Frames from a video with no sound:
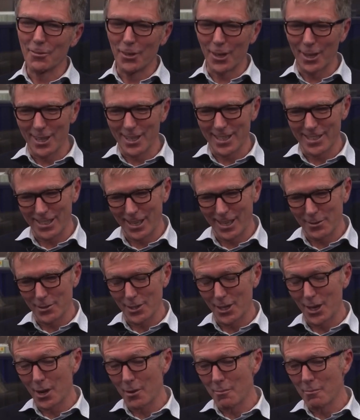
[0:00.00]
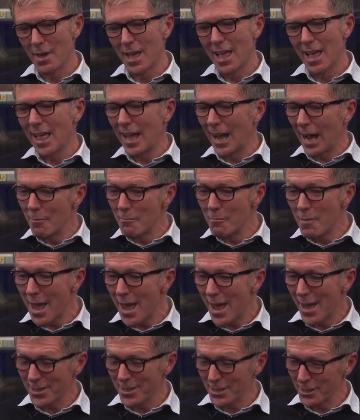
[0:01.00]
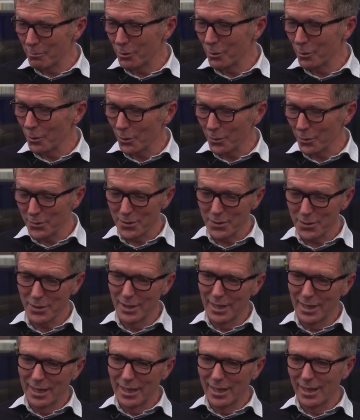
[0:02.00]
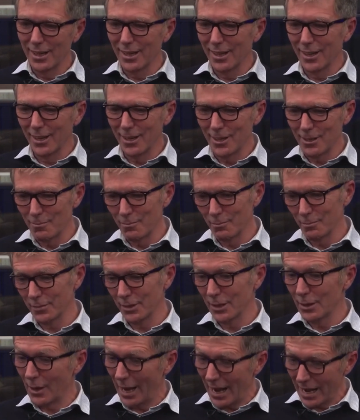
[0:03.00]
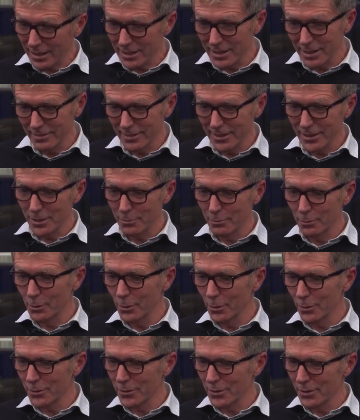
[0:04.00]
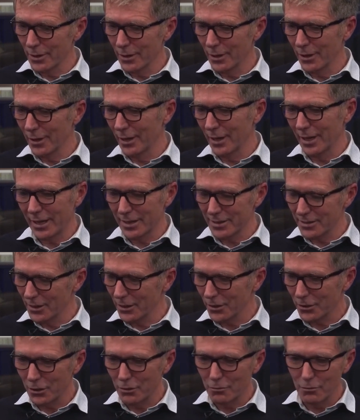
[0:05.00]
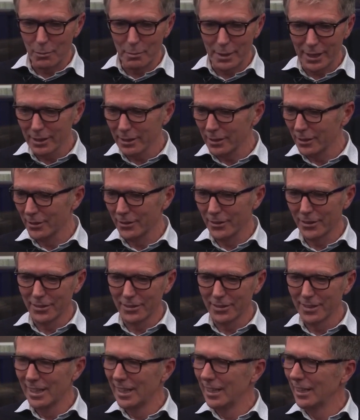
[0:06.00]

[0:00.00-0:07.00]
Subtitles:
Well, at the same time, our mayor supports, actively supports Extinction Rebellion, and